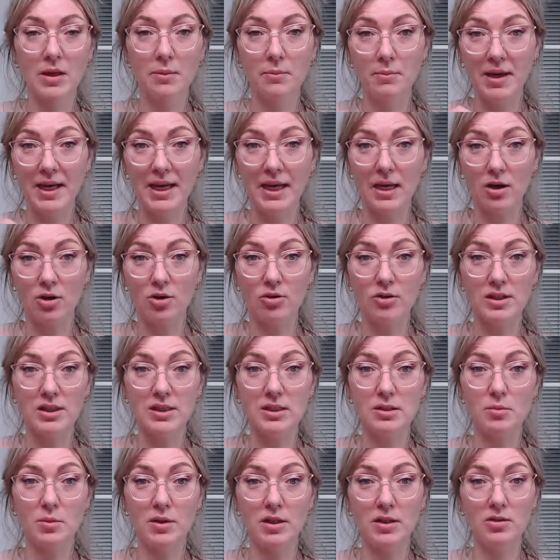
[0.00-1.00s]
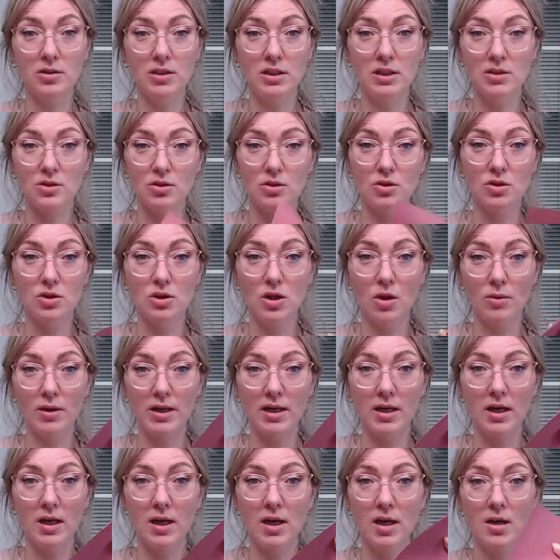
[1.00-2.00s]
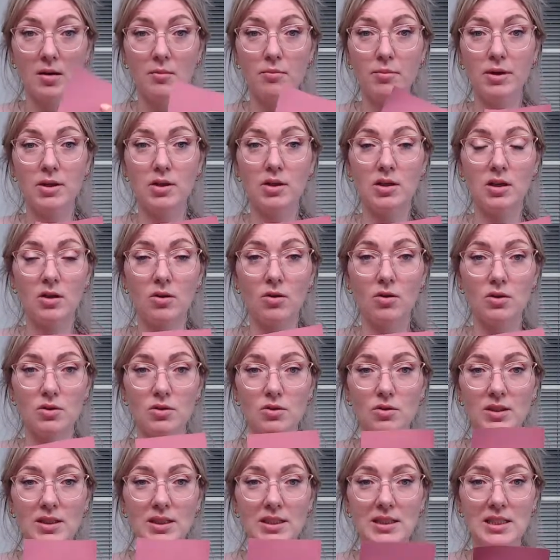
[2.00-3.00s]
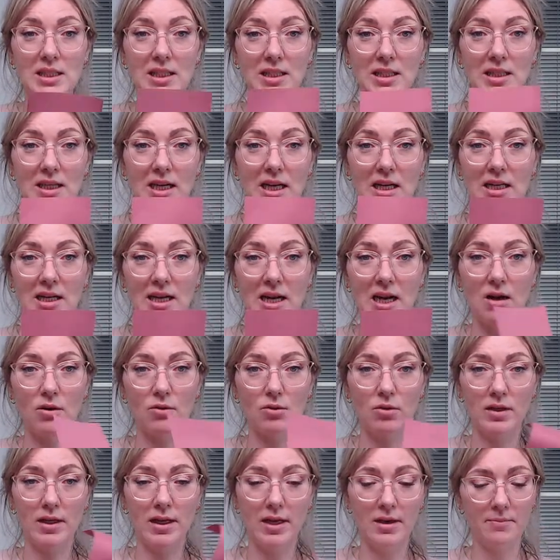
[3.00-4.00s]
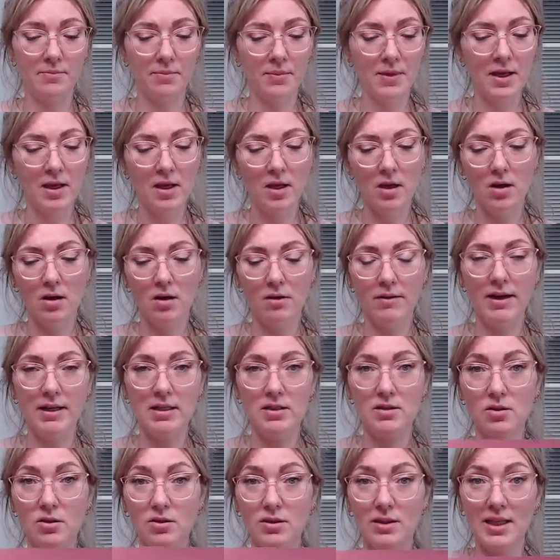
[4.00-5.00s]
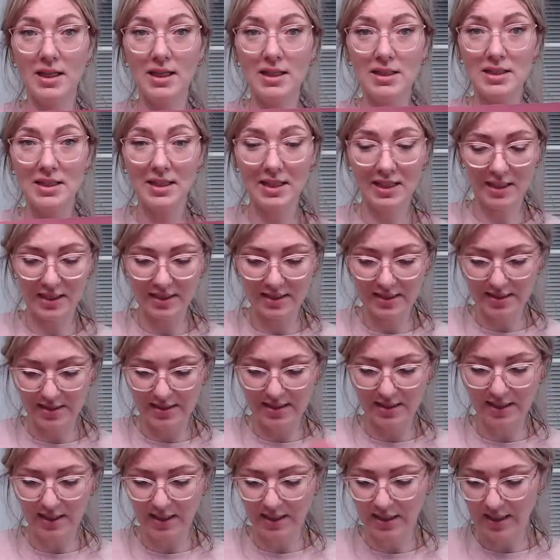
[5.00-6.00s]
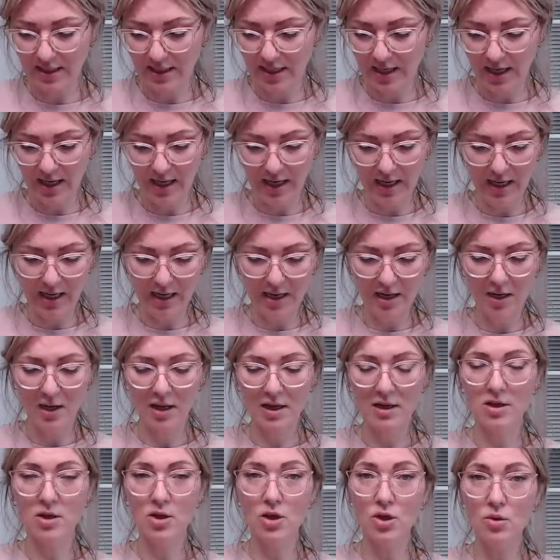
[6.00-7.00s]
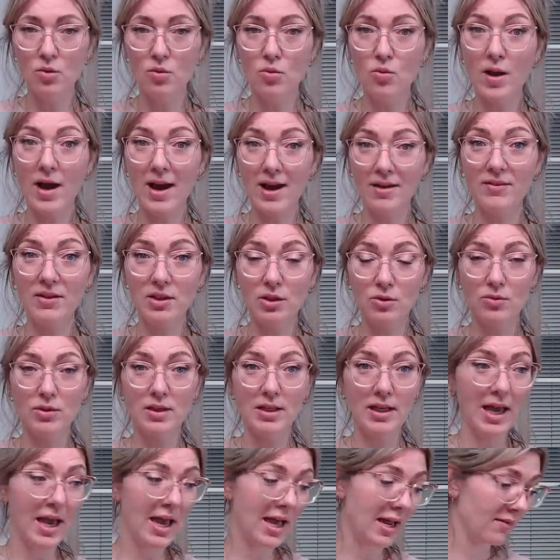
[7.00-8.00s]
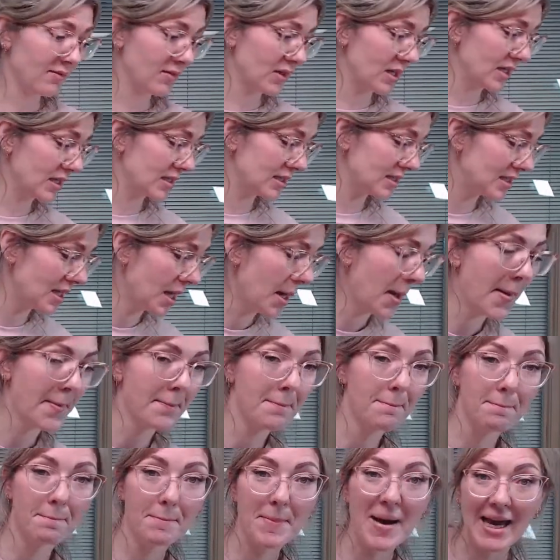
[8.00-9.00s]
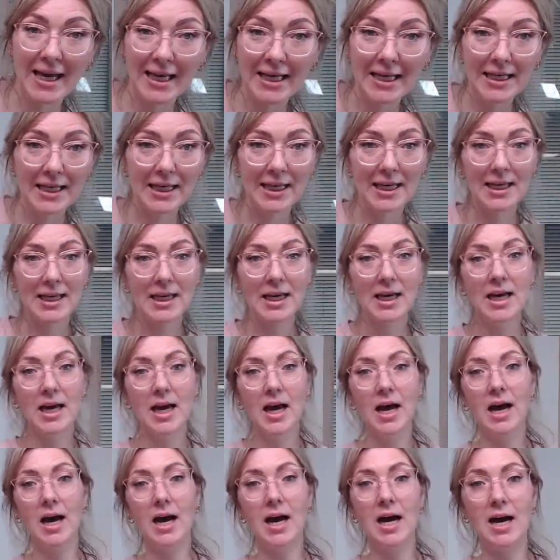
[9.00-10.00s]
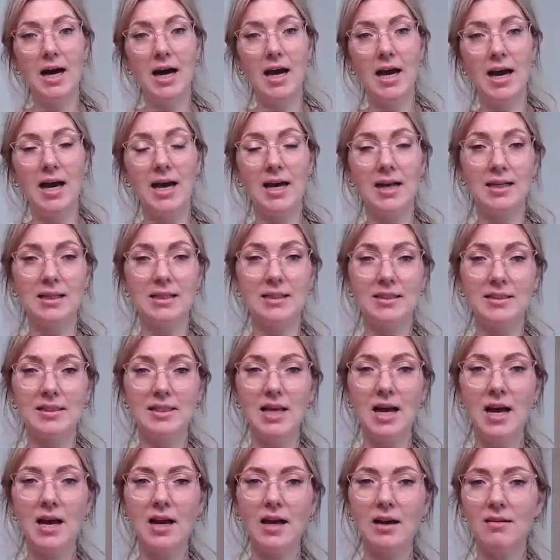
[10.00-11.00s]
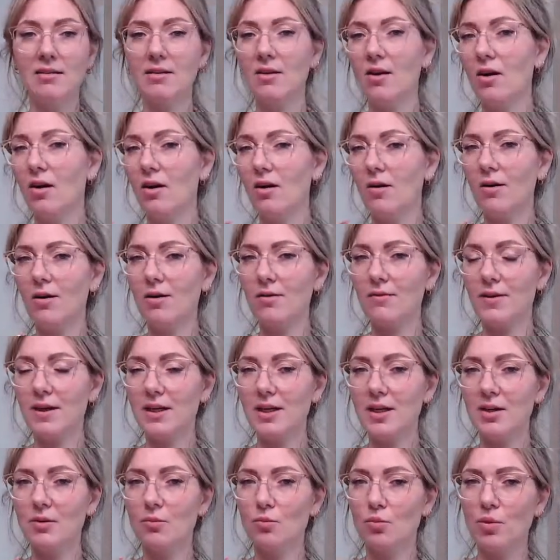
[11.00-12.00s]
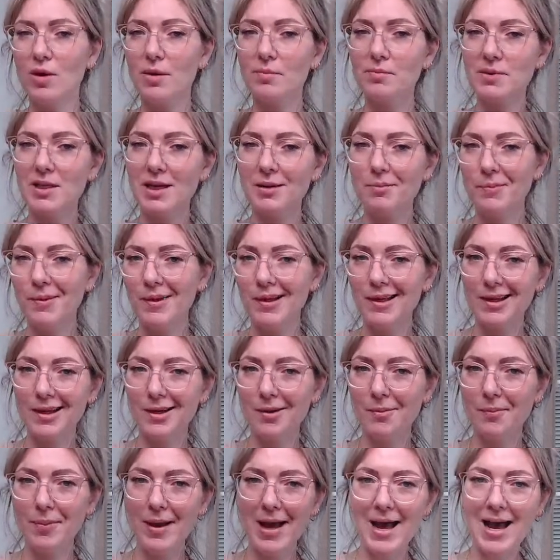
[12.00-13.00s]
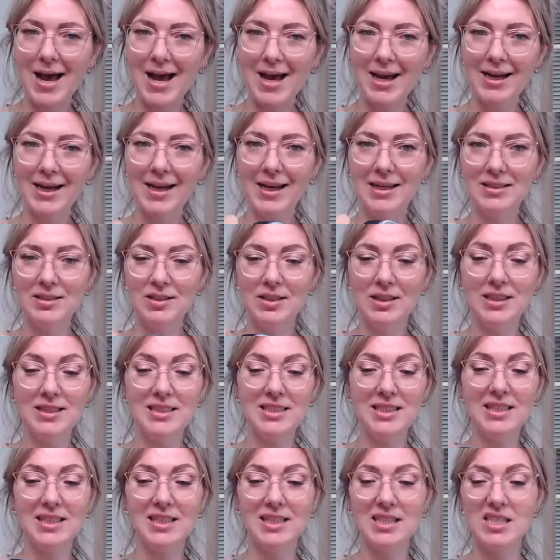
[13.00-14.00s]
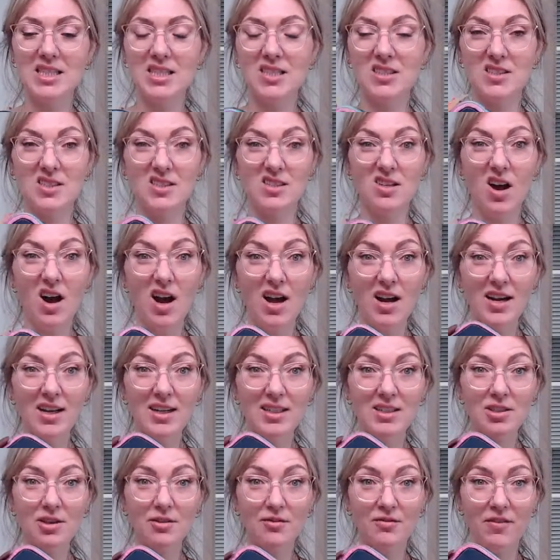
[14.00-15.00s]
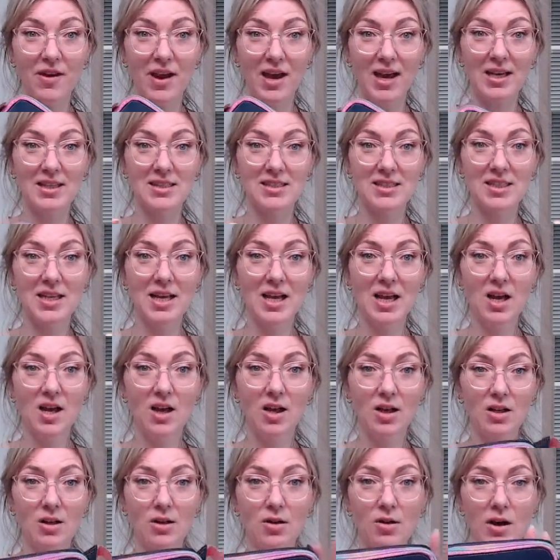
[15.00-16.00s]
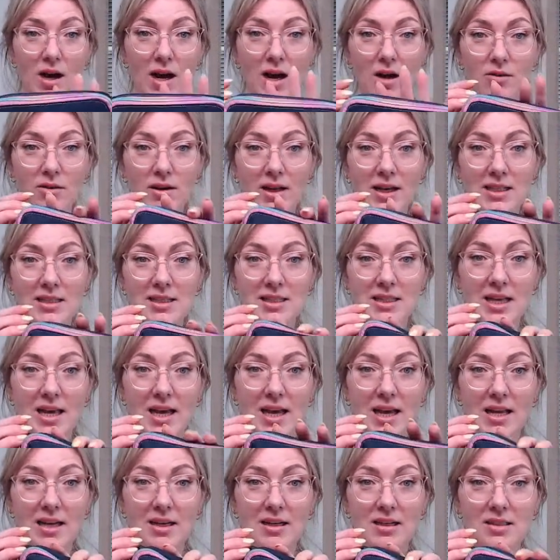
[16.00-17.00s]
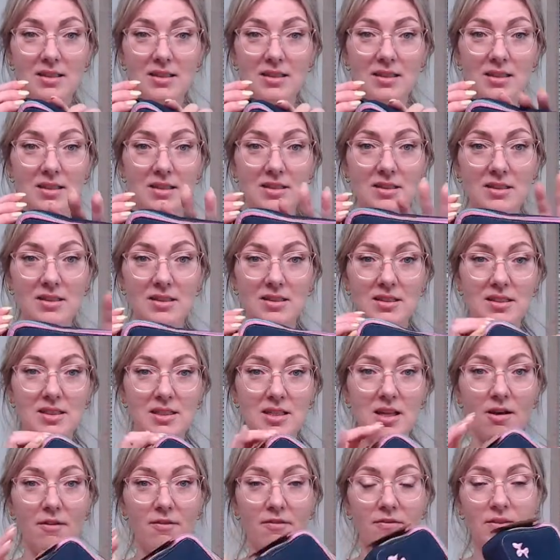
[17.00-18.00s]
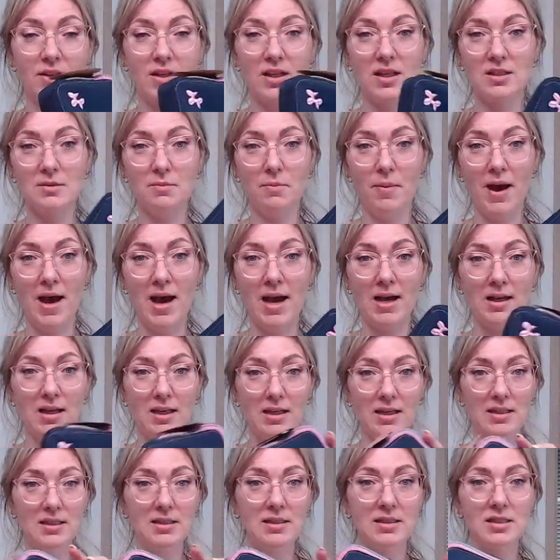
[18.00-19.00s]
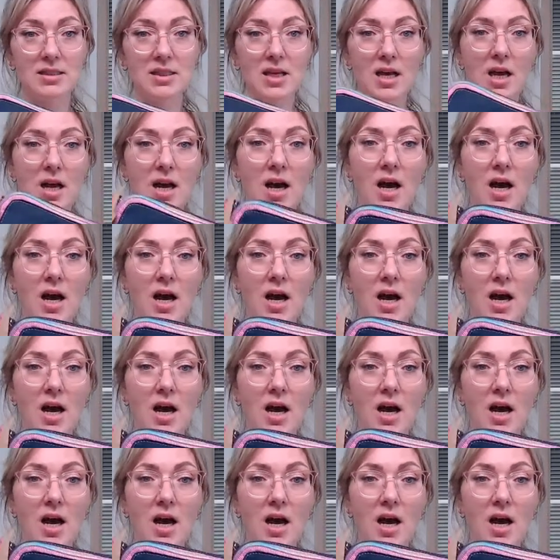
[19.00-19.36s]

make a crease where you need to sew it. But you can also easily get that out again. All right, so this is the uh, new heavy-duty canvas Mike. Uh, and Hisai already whipped up a little bag. As you can see, this is not interfaced. Look how nice and stiff this bag is.